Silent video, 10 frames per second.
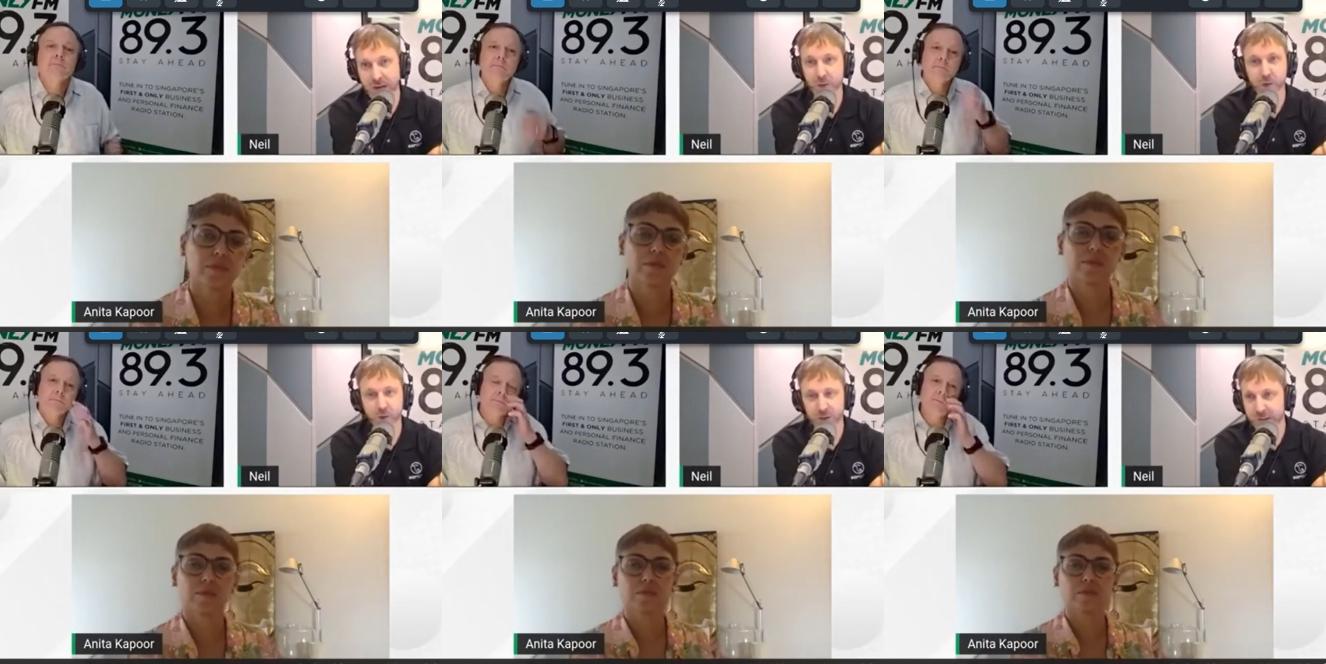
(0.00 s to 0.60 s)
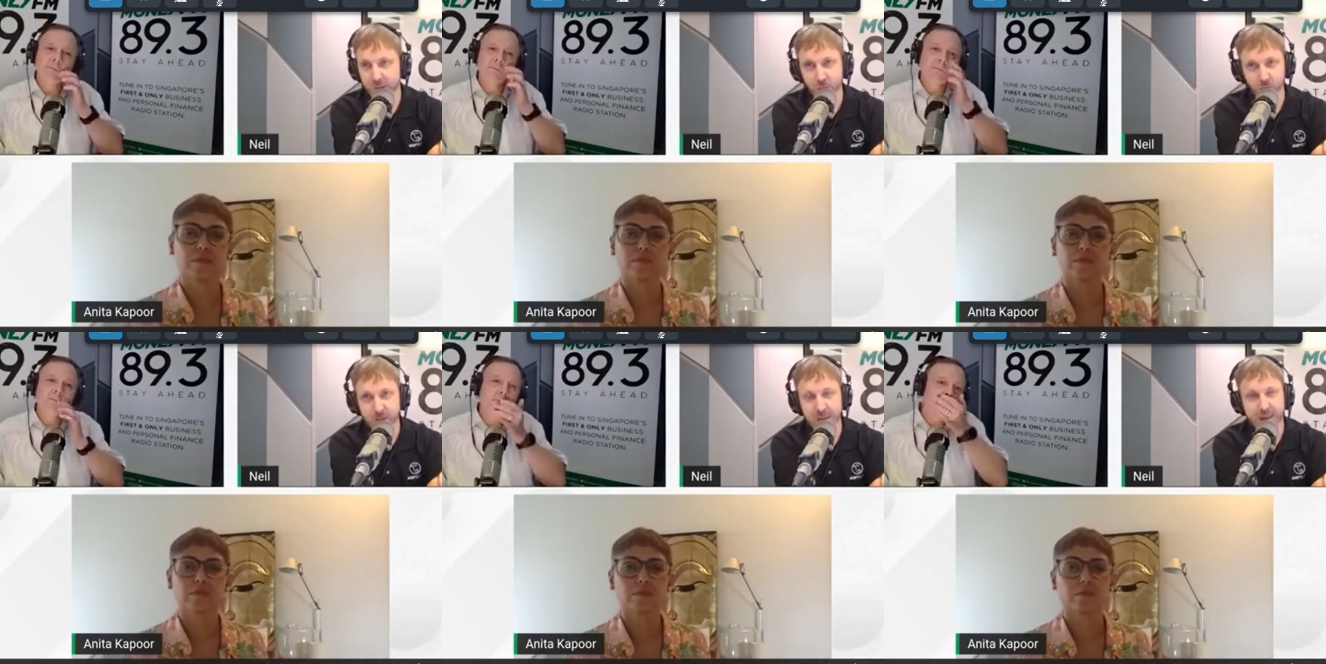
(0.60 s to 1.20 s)
Speaker 1: I do think they all
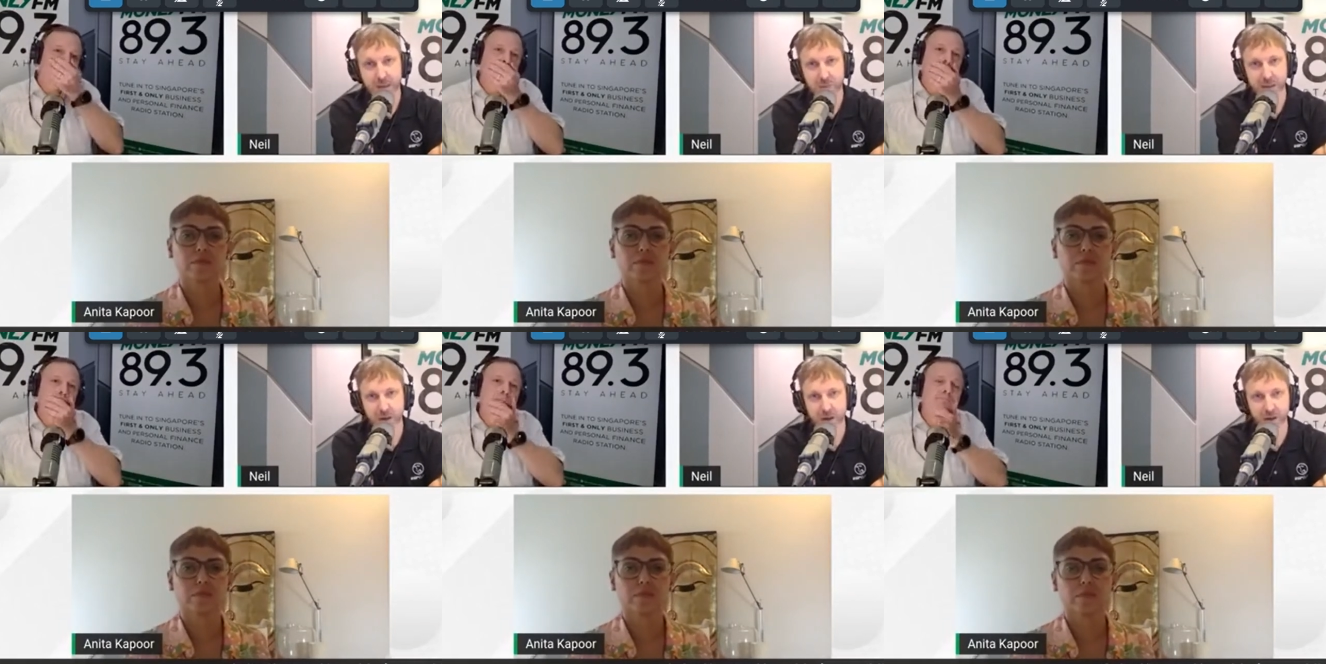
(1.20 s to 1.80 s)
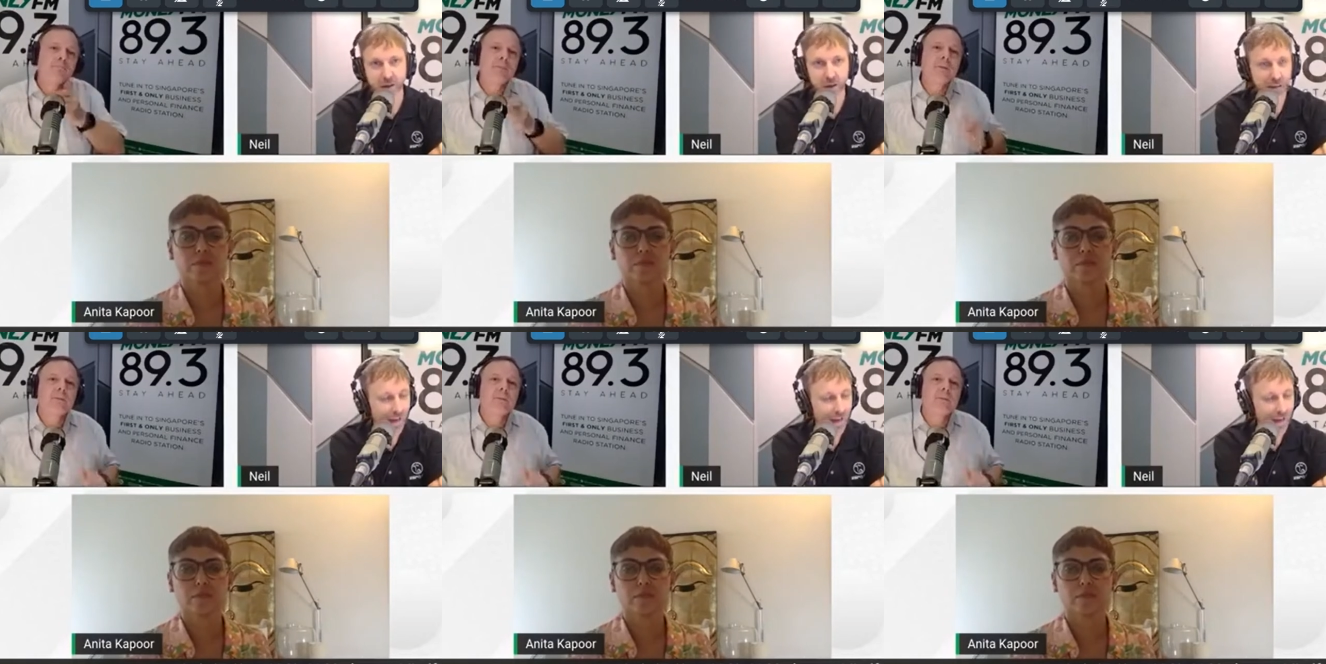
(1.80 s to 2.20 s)
think they're Captain Kirk